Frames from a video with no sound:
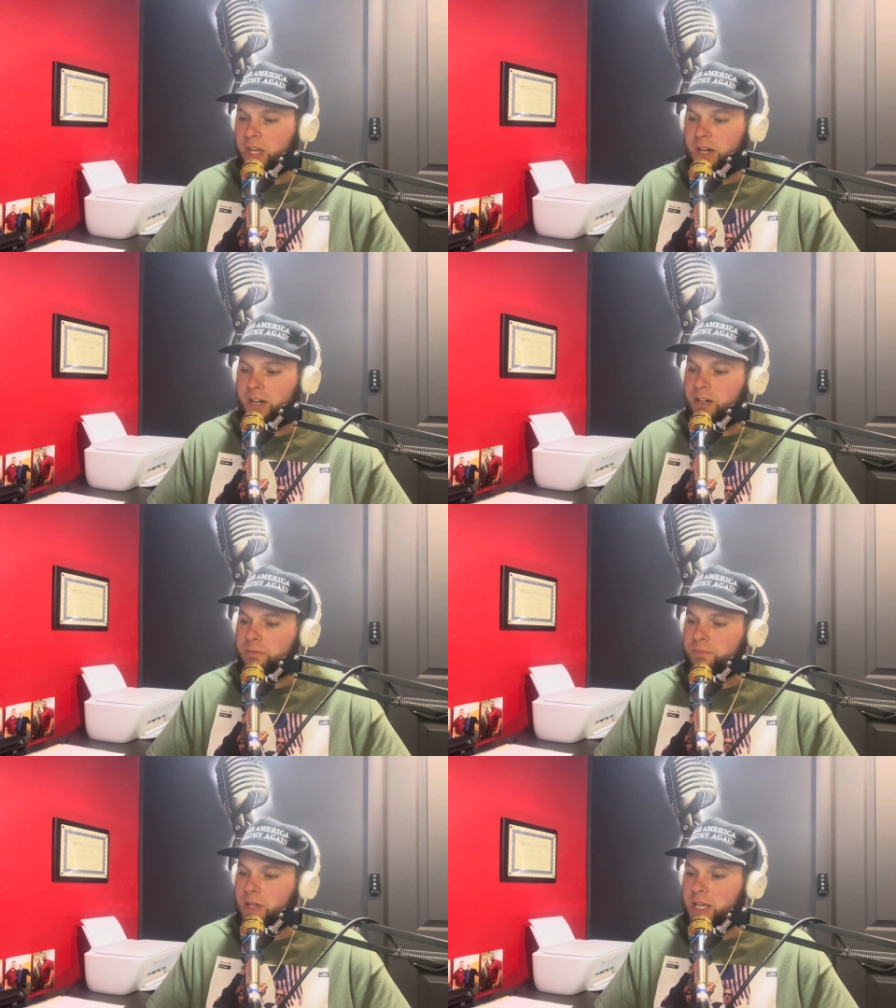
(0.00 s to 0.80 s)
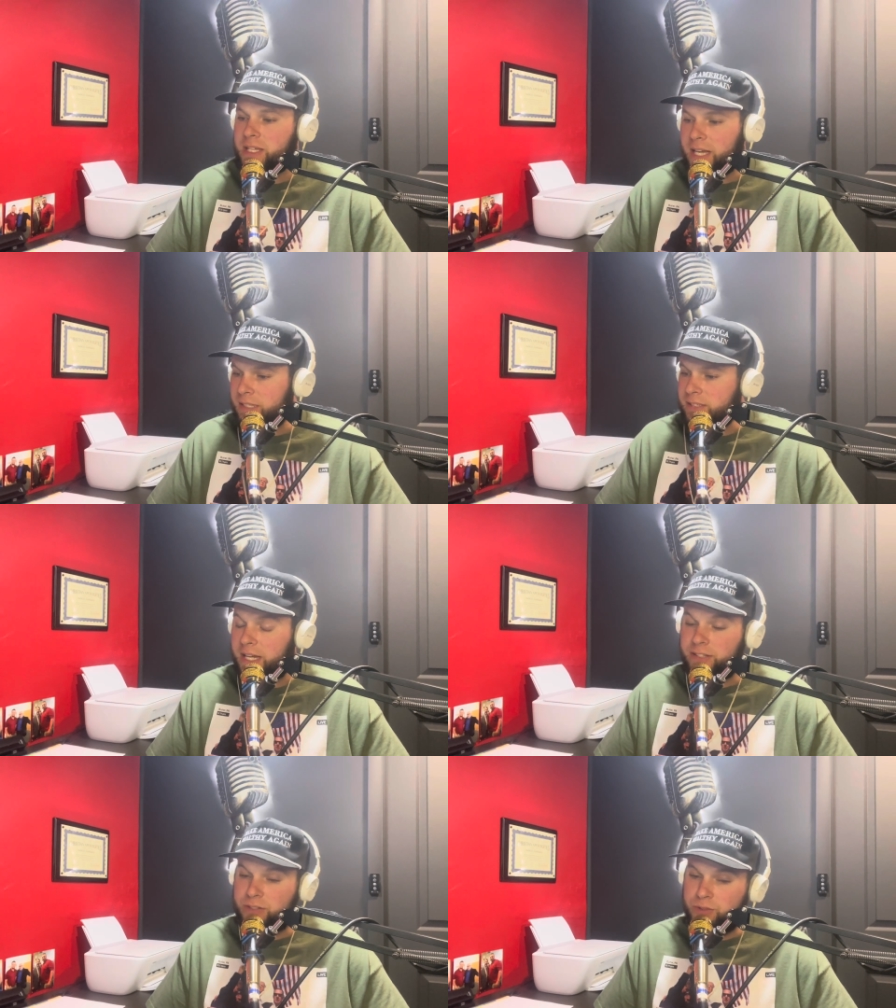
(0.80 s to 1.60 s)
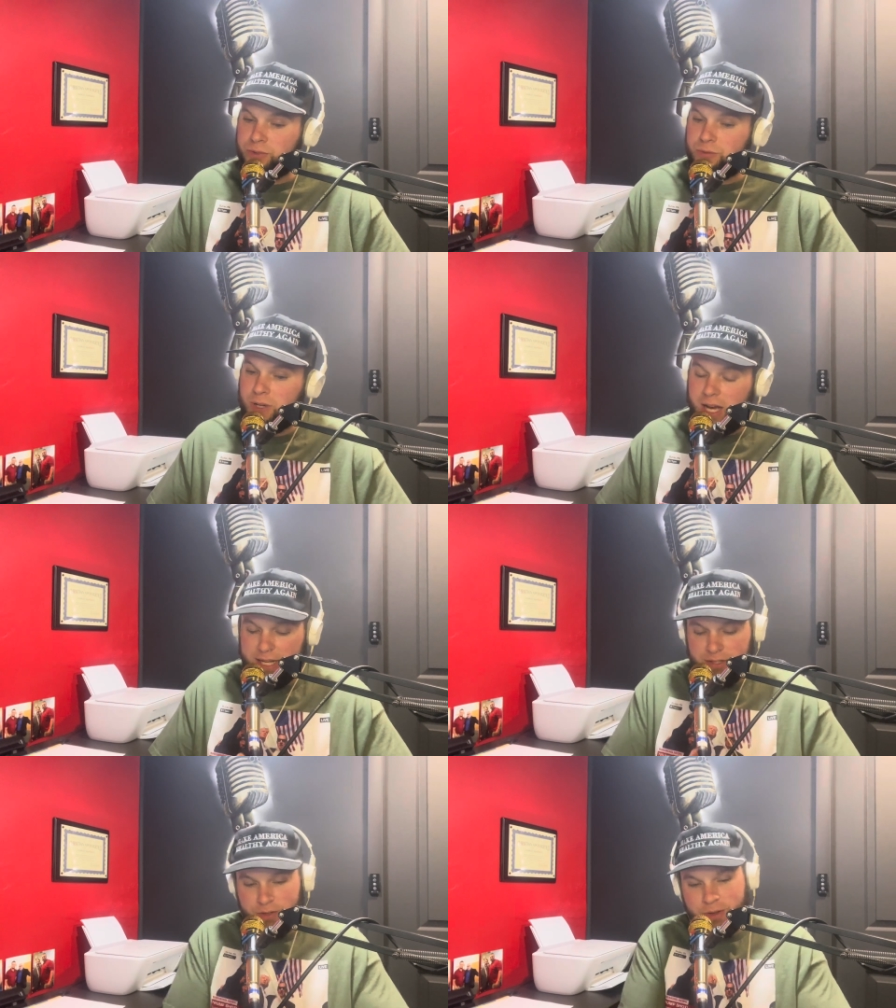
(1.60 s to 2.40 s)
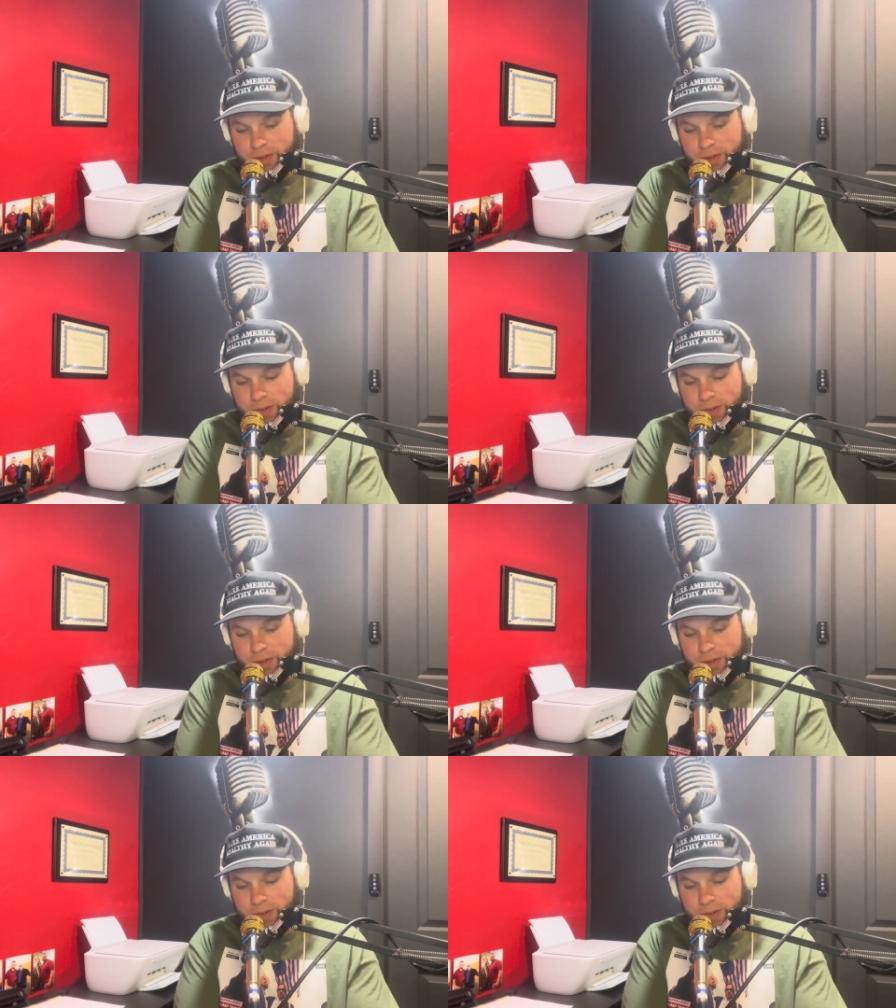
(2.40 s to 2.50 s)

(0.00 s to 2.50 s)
Um, yes, I do. I do.